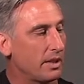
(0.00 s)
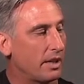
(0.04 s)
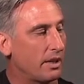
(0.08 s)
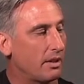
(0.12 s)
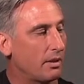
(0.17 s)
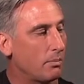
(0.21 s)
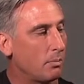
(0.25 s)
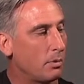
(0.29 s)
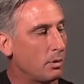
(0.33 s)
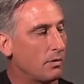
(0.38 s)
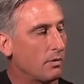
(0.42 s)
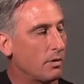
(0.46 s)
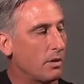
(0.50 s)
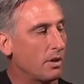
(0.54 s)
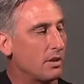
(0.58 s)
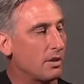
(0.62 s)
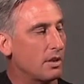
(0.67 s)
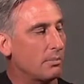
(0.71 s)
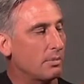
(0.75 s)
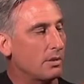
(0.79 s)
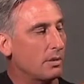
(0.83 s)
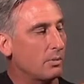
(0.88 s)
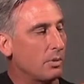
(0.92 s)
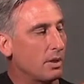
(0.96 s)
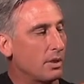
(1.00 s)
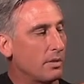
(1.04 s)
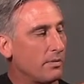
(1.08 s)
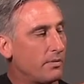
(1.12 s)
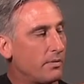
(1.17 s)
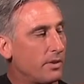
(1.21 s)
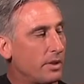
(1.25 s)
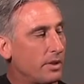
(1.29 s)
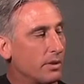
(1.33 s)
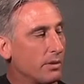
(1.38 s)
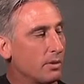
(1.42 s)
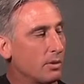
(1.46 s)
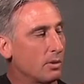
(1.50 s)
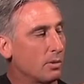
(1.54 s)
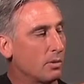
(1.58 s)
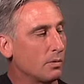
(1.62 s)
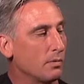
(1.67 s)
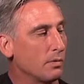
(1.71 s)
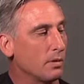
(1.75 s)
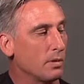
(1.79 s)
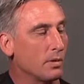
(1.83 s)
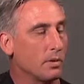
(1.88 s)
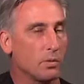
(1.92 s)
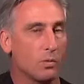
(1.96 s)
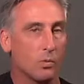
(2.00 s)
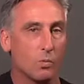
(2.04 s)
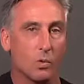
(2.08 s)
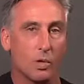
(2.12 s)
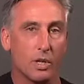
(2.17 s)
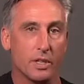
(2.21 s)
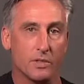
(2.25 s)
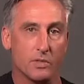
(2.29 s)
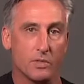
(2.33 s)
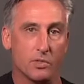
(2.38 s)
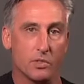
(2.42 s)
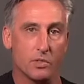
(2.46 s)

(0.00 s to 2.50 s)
and move our number 1 finger over 1